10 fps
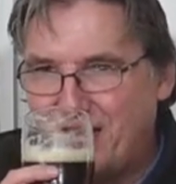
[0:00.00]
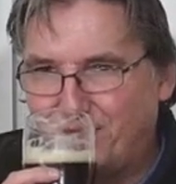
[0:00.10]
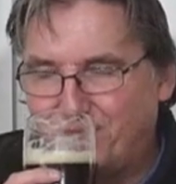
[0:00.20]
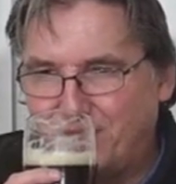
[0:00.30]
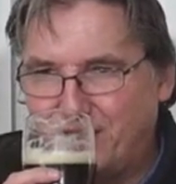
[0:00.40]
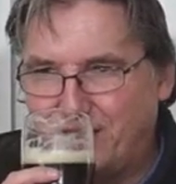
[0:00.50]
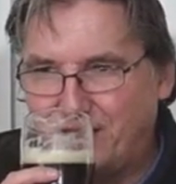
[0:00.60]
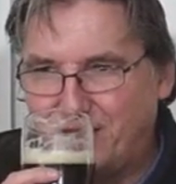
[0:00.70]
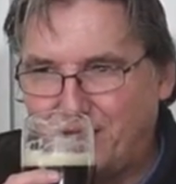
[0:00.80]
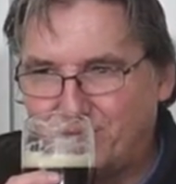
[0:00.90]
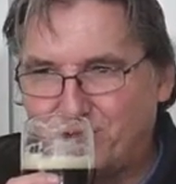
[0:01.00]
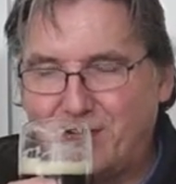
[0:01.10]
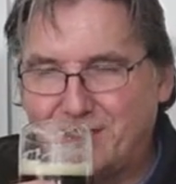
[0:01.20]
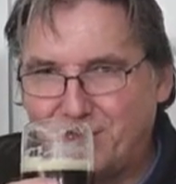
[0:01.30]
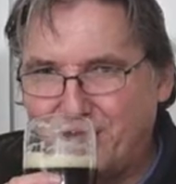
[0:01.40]
I'm, uh, I'm
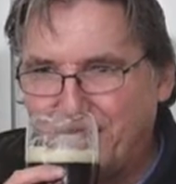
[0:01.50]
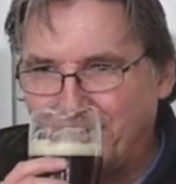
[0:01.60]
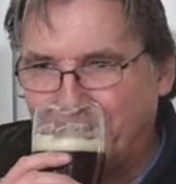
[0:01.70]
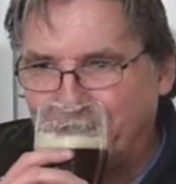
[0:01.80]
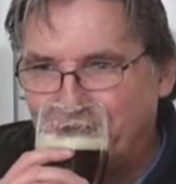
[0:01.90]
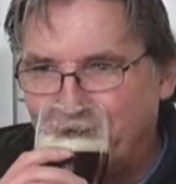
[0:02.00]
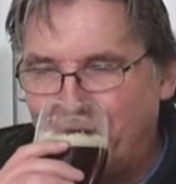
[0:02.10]
starting to think here.